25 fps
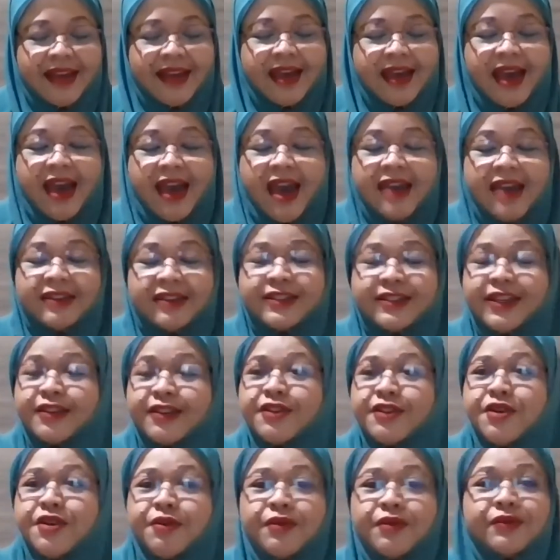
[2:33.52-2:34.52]
I didn't
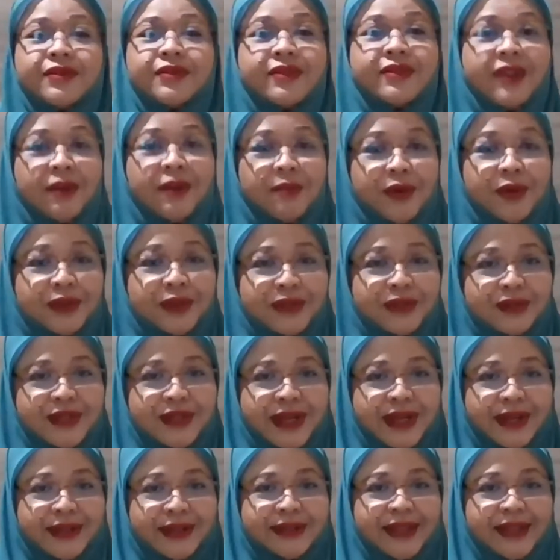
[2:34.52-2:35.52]
know whose number to
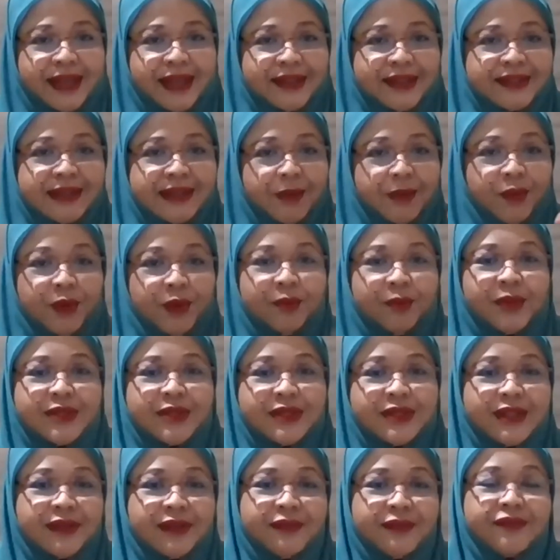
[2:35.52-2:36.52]
dial, except one
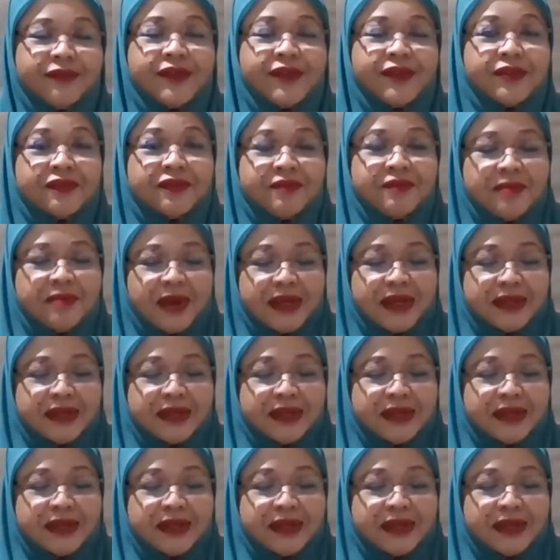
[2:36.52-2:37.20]
particular friend of mine.